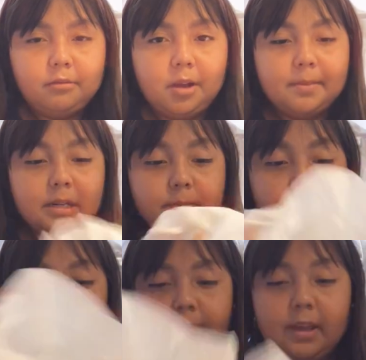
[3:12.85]
Comment down
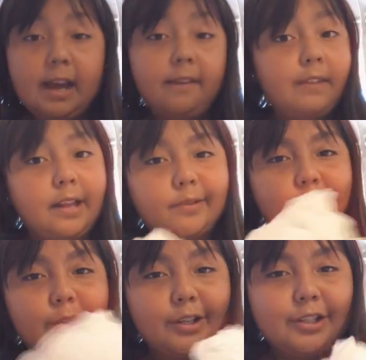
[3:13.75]
below if you have. That's
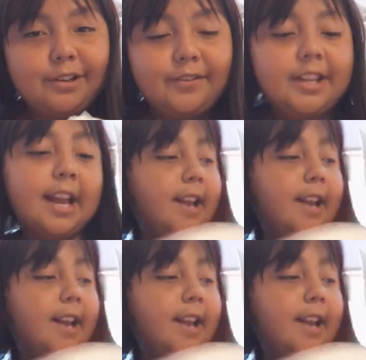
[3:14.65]
the question of the day.